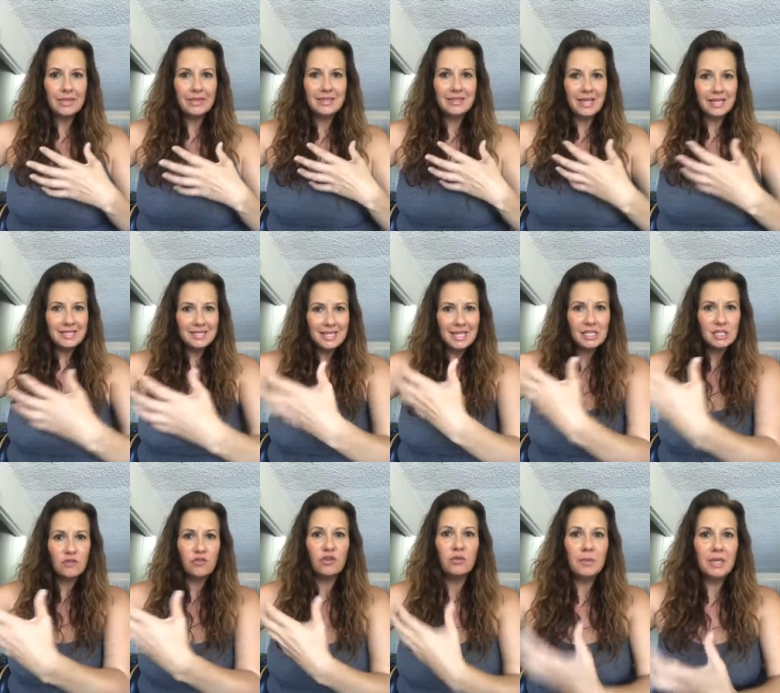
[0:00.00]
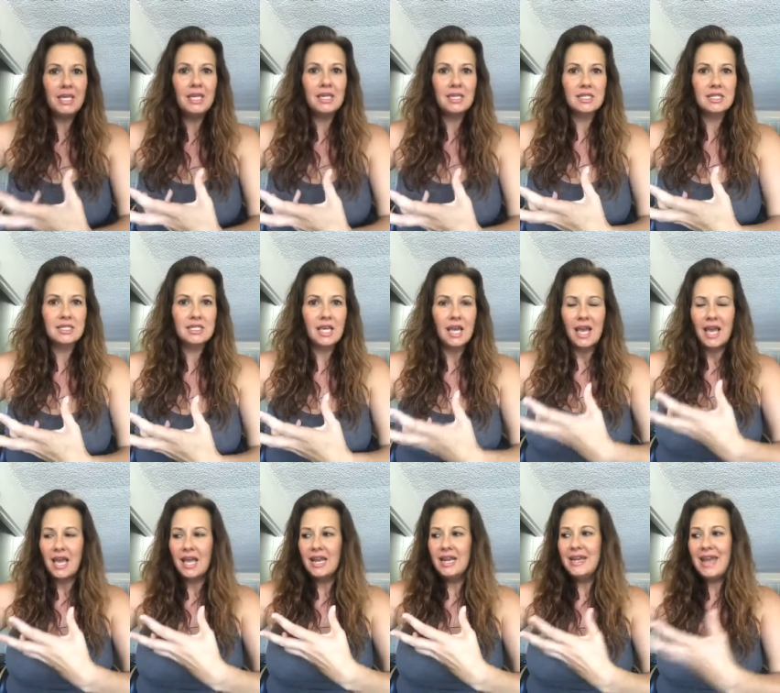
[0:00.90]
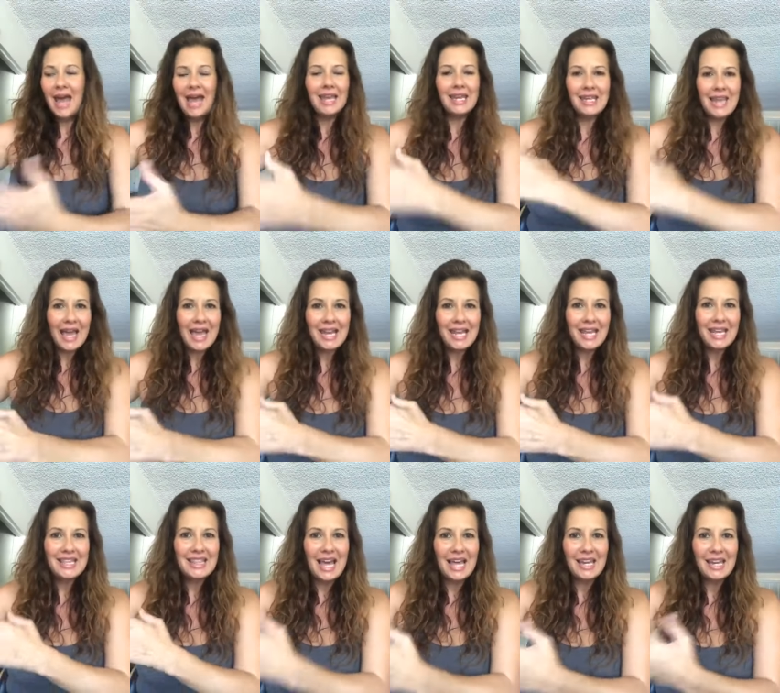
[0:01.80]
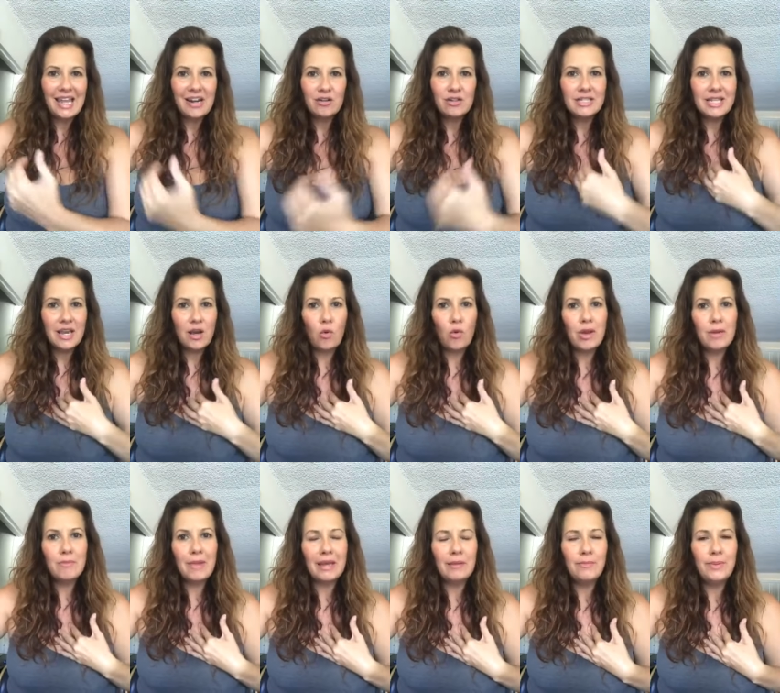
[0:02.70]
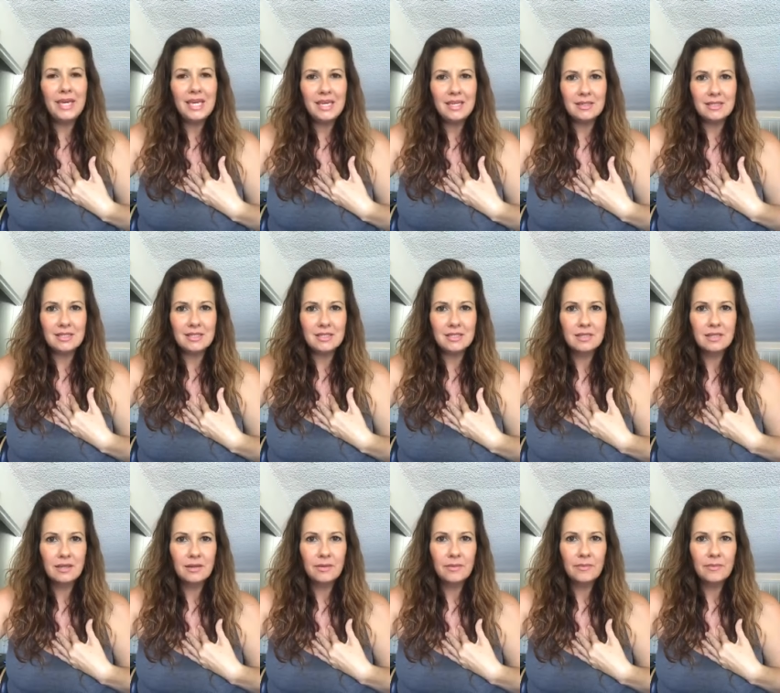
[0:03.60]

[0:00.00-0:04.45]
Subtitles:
success for me is not letting that letter take away my peace.